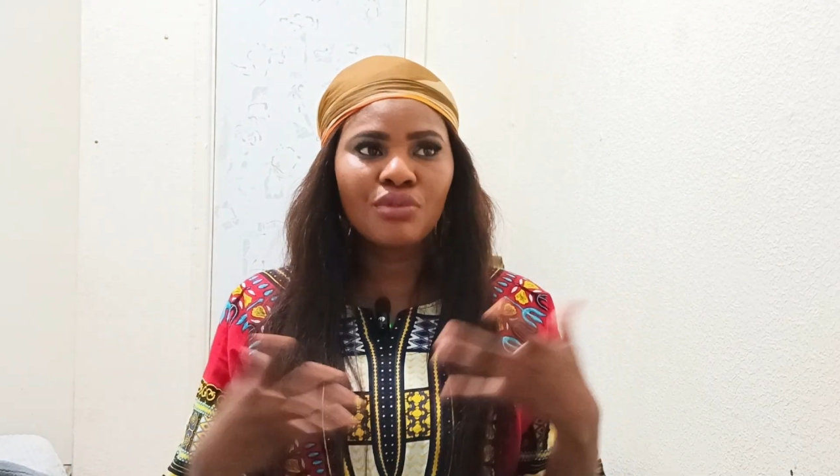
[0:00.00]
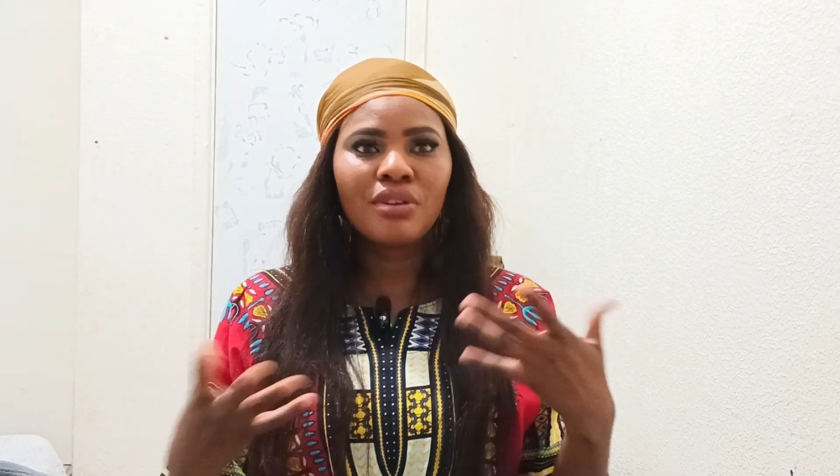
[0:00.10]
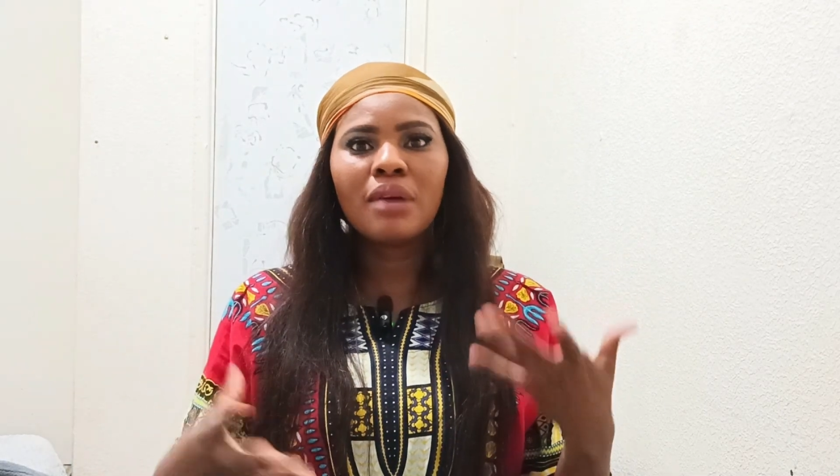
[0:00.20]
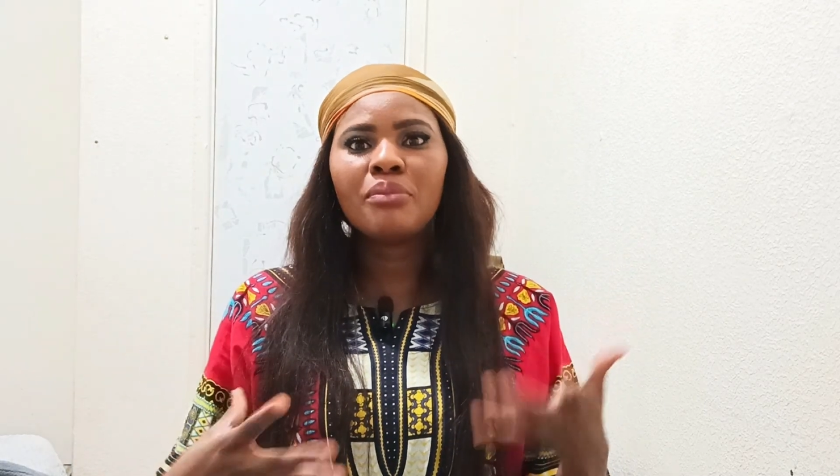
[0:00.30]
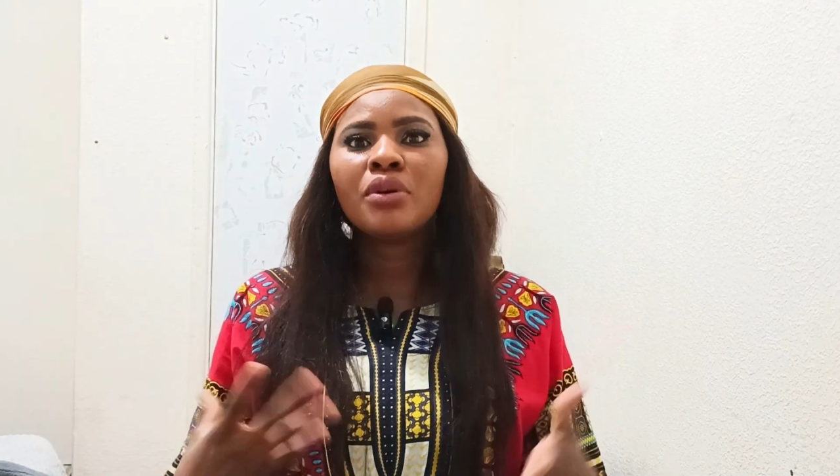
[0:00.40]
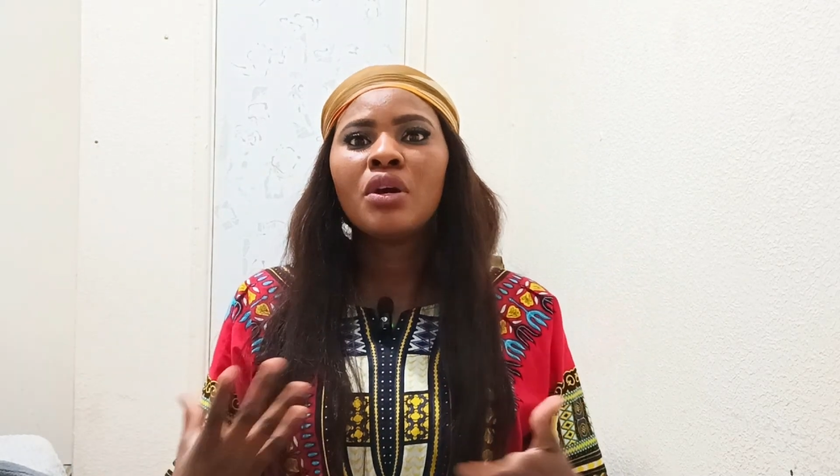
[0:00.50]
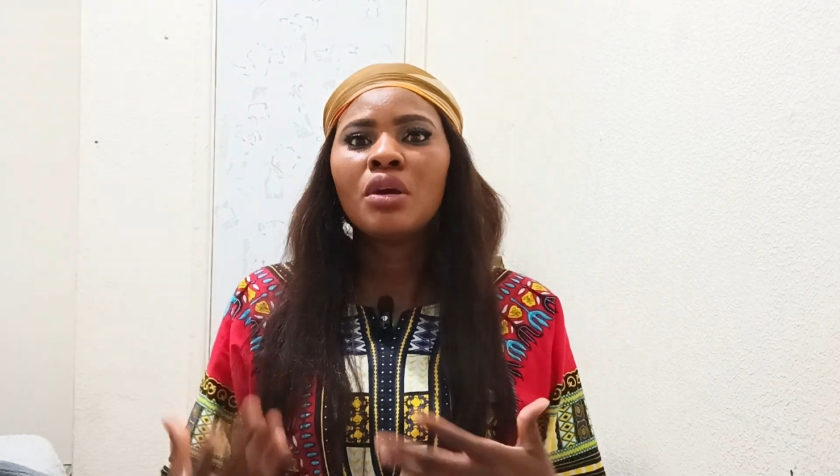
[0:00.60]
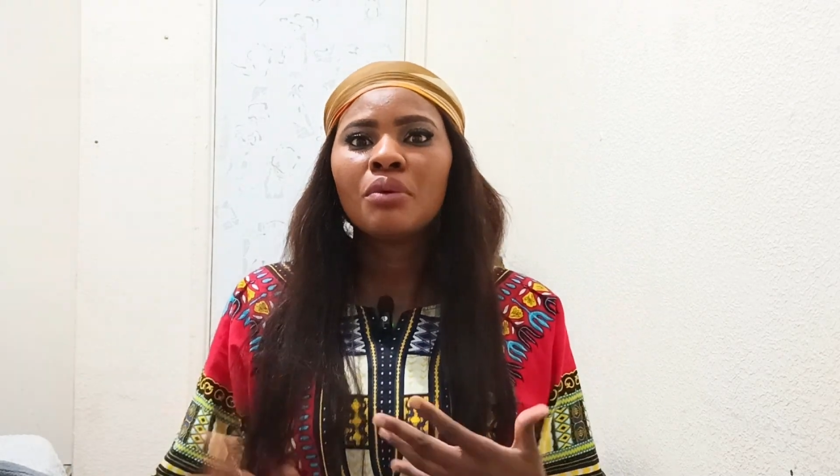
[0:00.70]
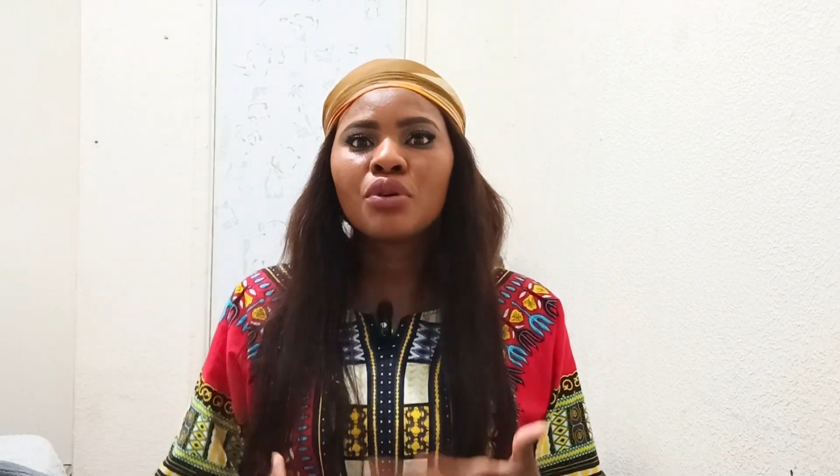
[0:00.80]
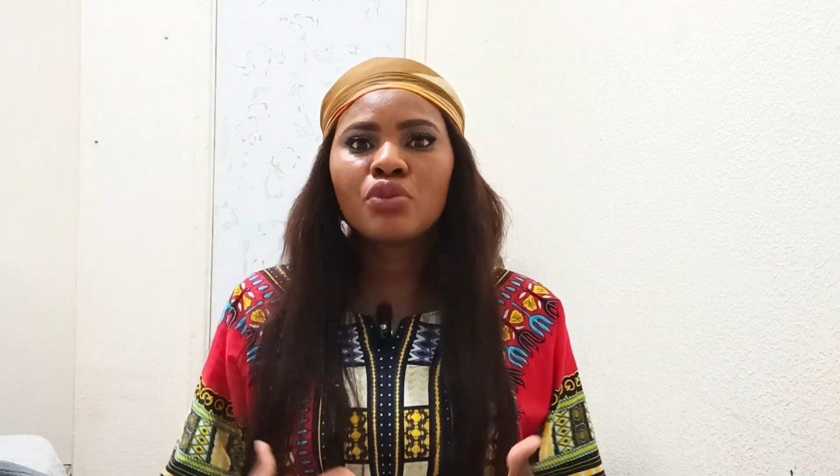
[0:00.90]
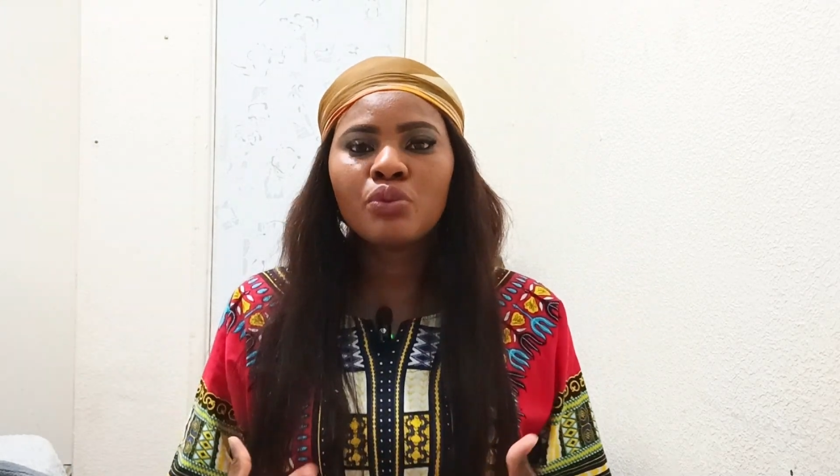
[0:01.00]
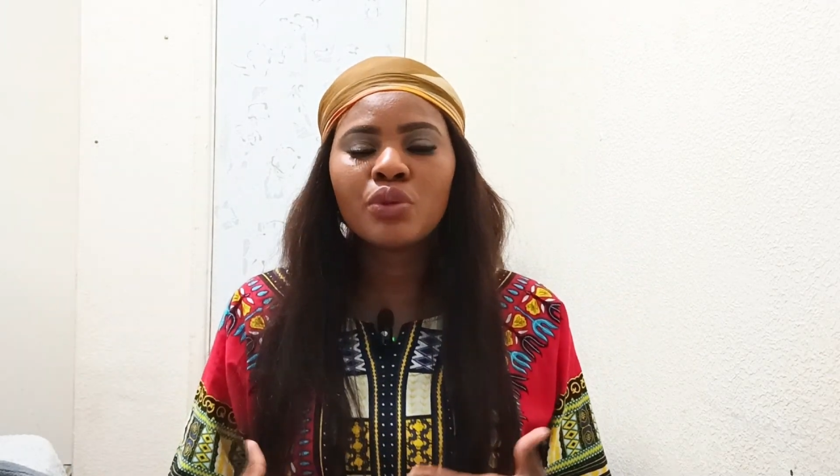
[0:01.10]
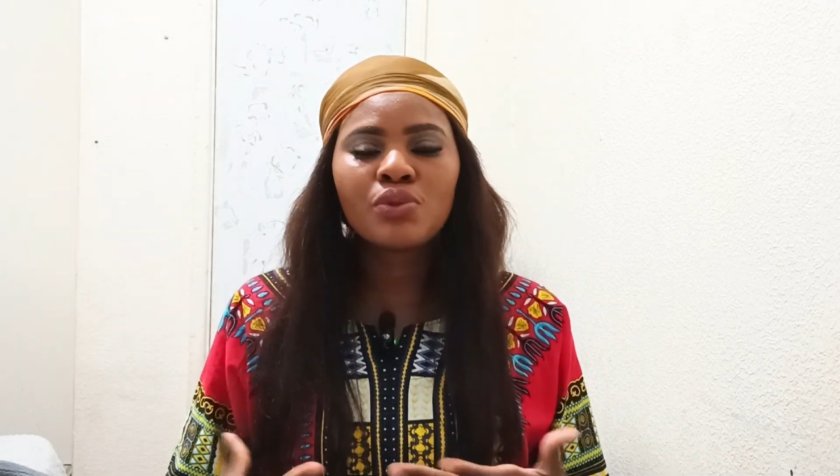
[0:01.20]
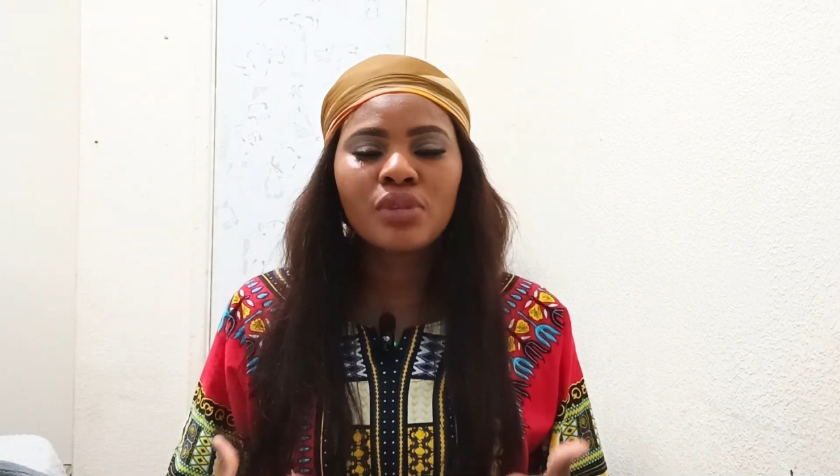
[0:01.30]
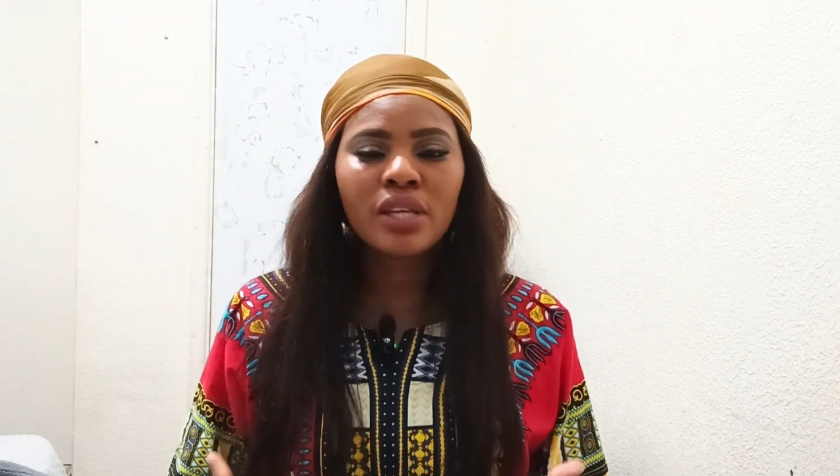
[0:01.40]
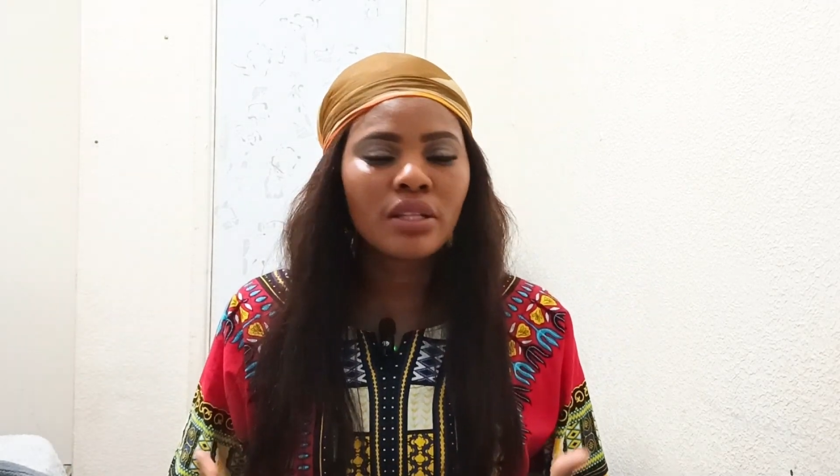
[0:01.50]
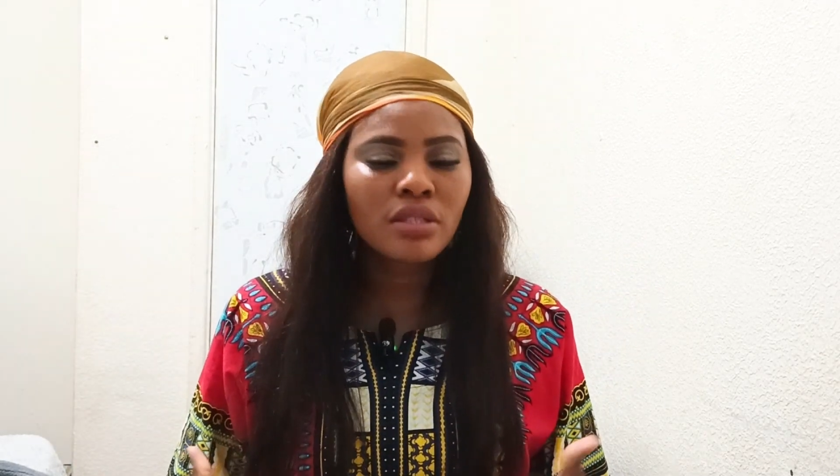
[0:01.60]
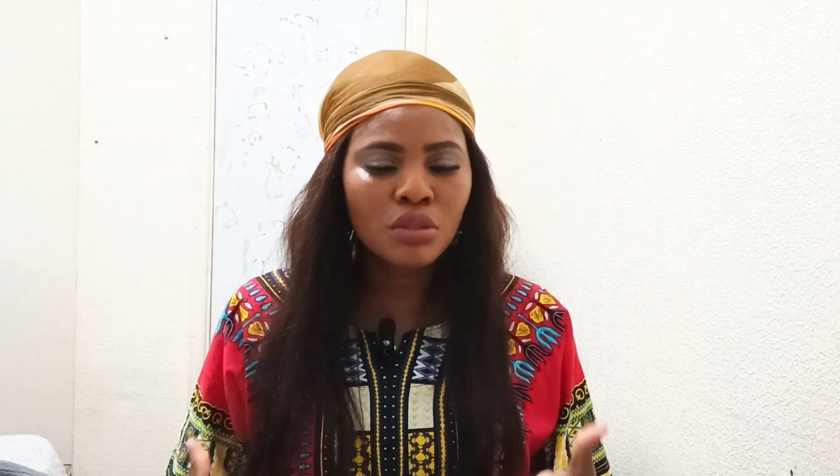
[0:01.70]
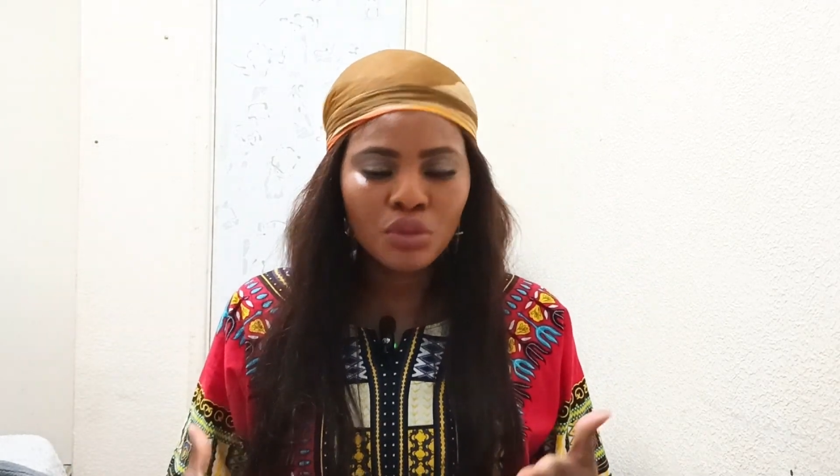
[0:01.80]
to grab, because you want to get.